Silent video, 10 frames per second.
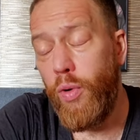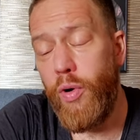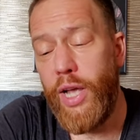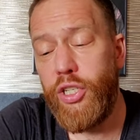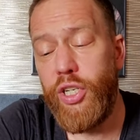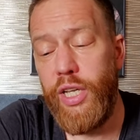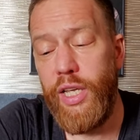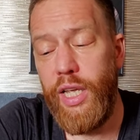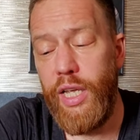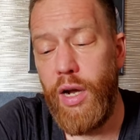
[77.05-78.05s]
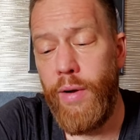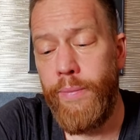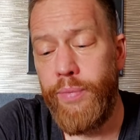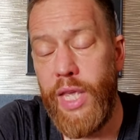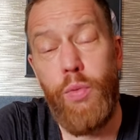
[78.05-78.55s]
Well, actually, he
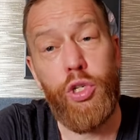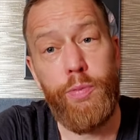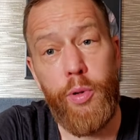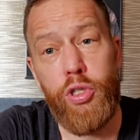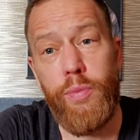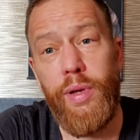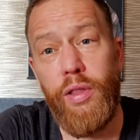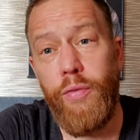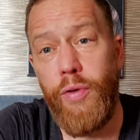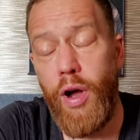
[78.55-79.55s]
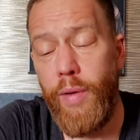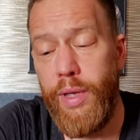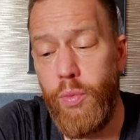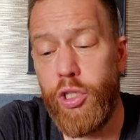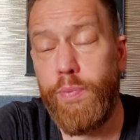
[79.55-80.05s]
um he was supposed to be the um
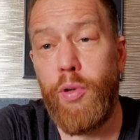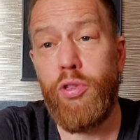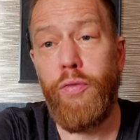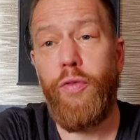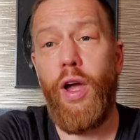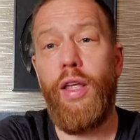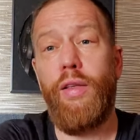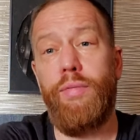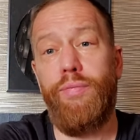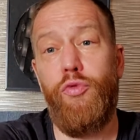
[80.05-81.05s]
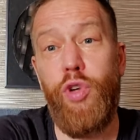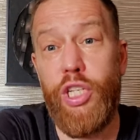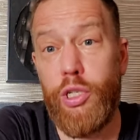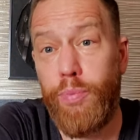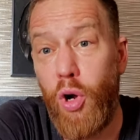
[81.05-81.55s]
he was supposed to fight
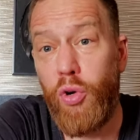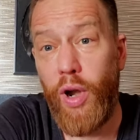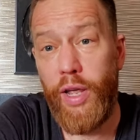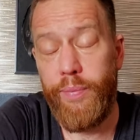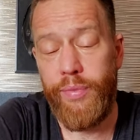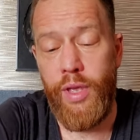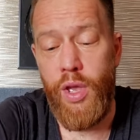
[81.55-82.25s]
Regis Prograis